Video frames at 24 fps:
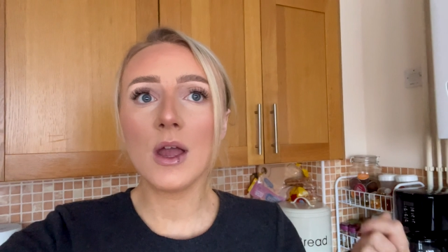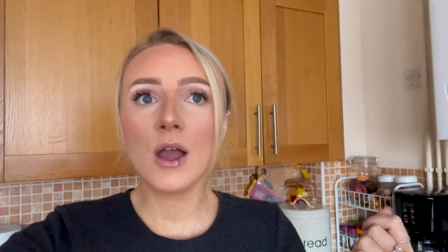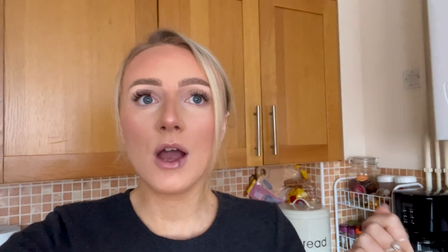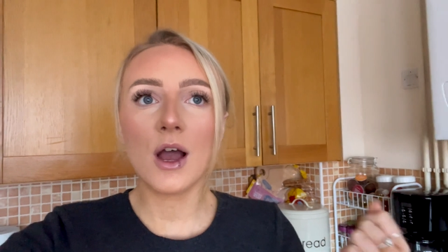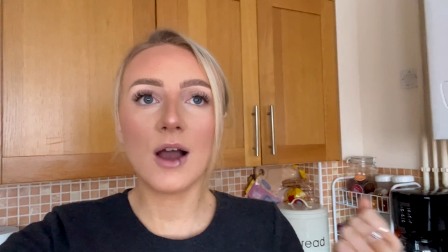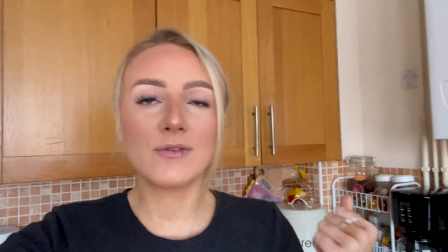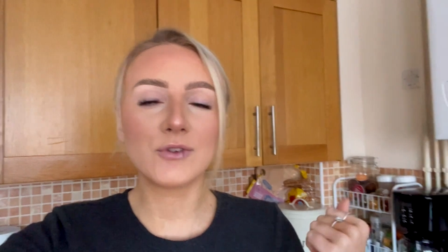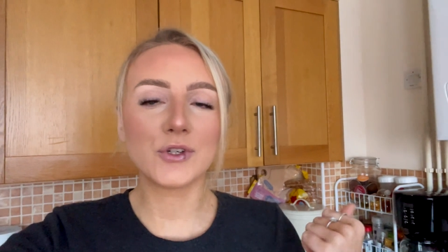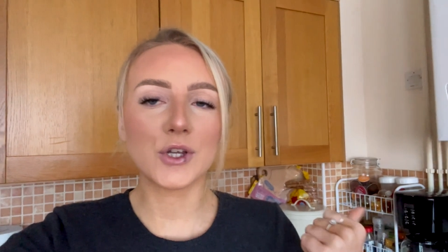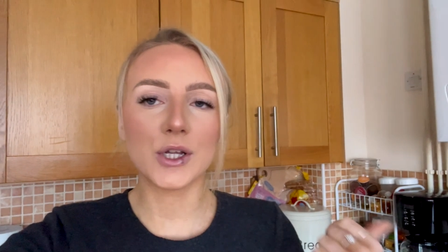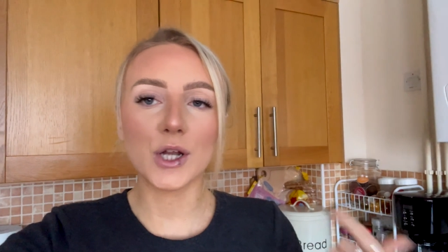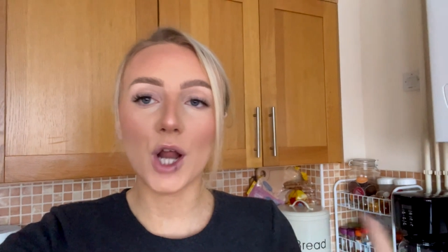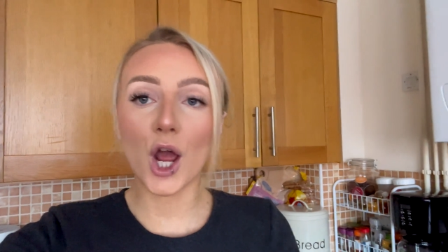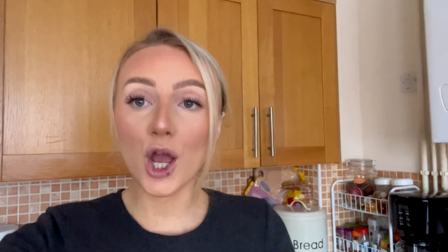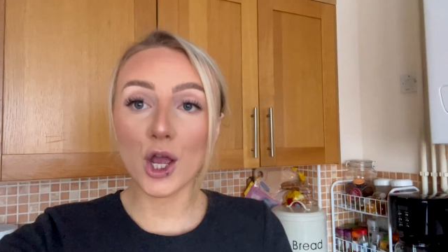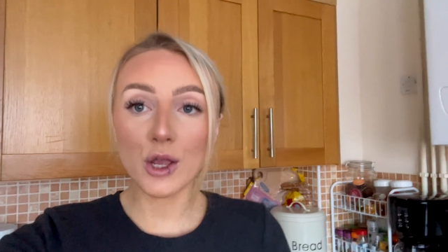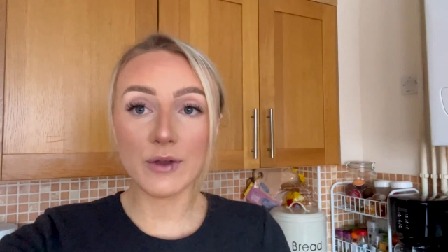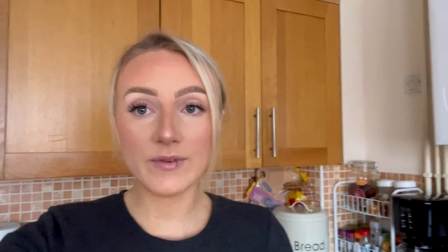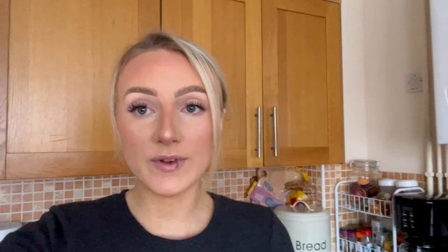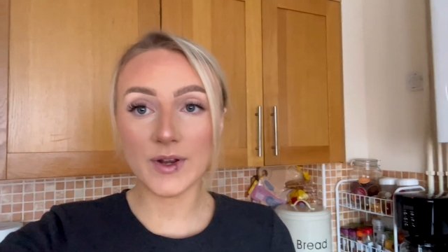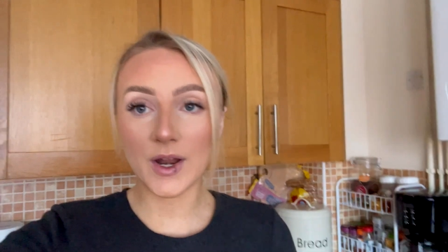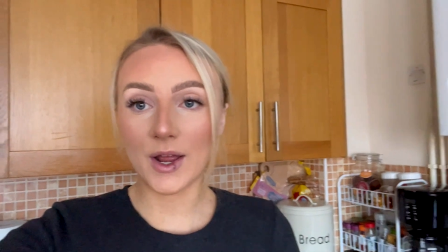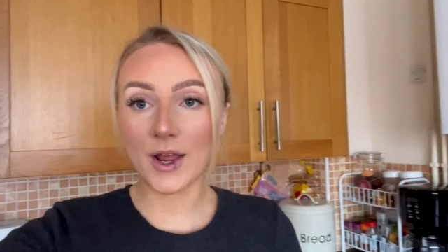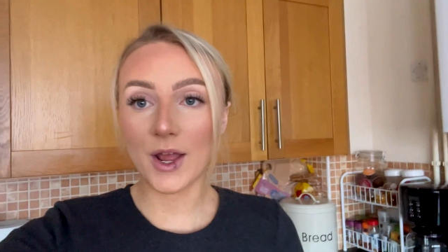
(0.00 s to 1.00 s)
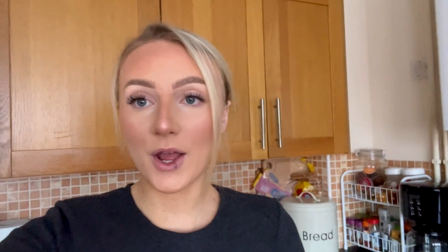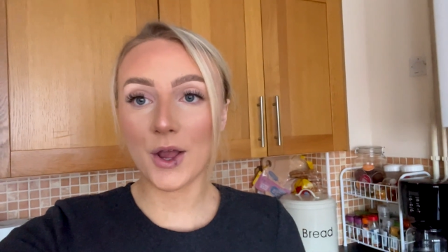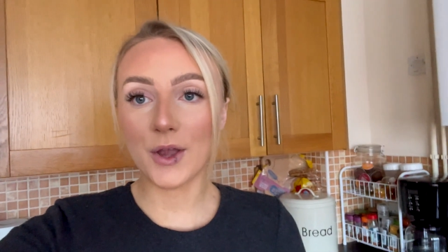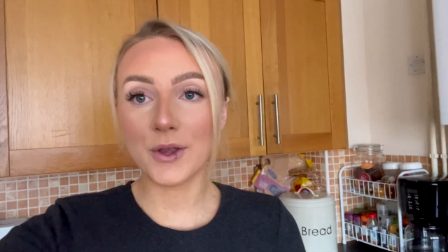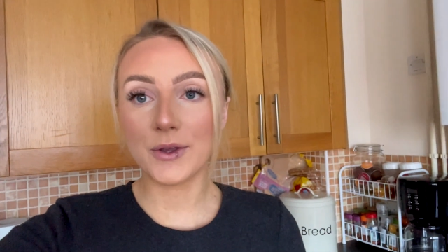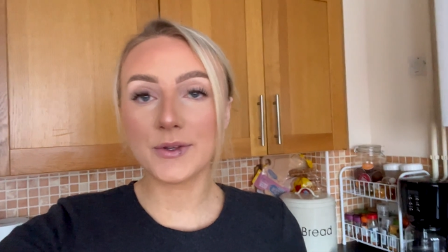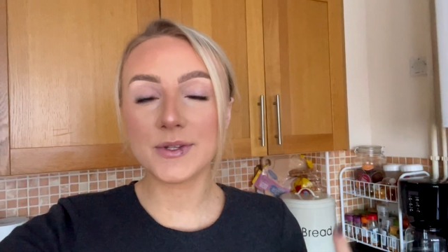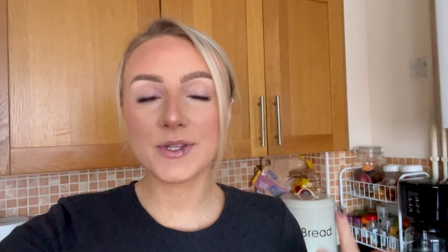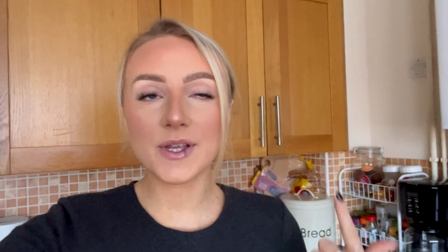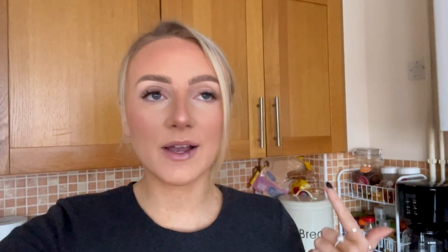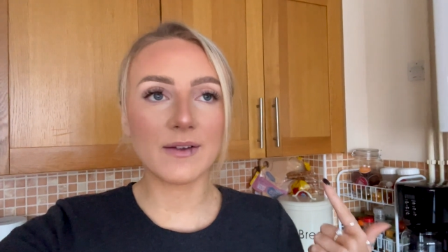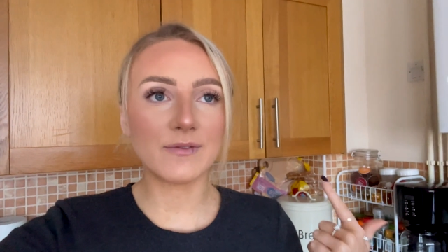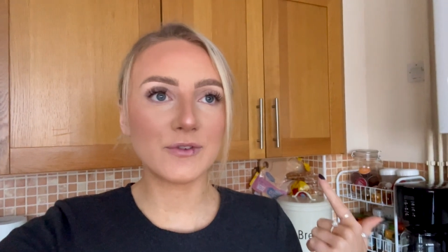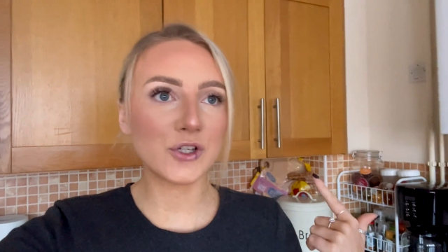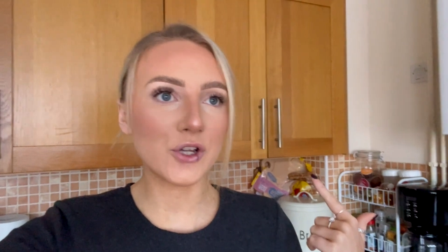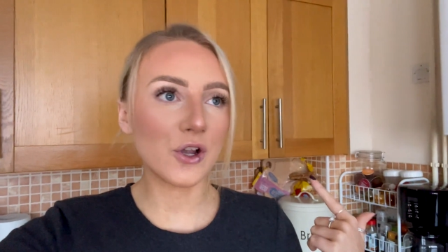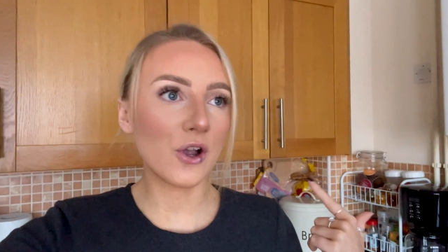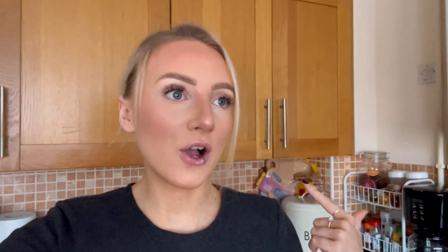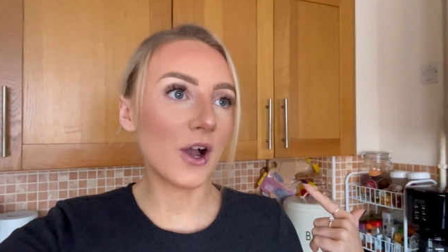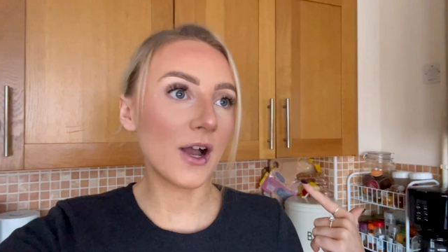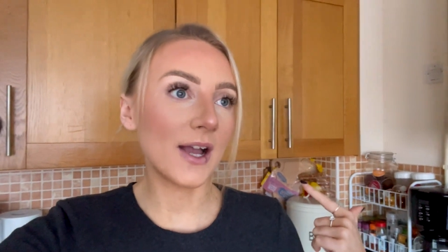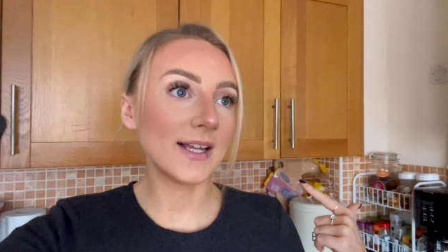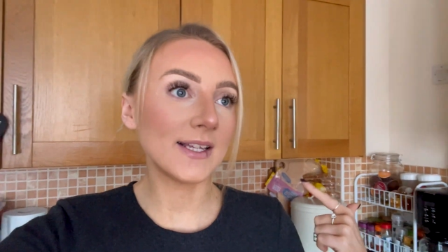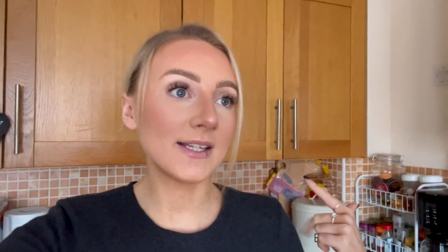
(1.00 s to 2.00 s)
I've tried overnight oats. I've
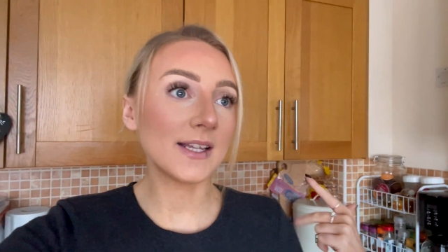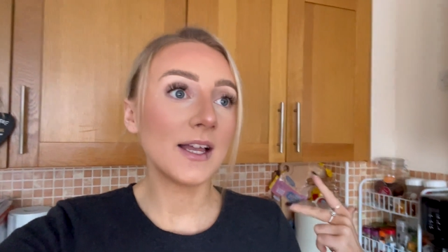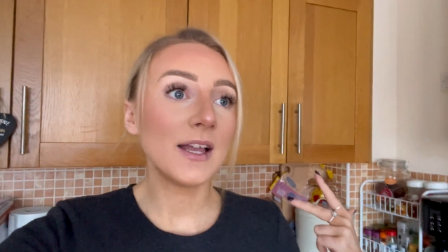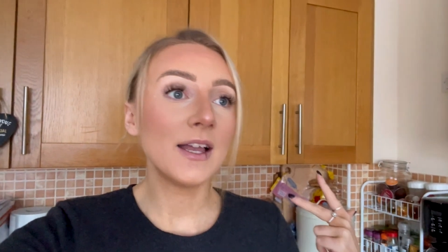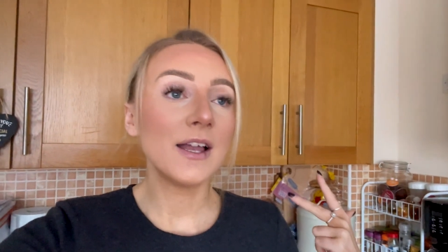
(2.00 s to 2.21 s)
tried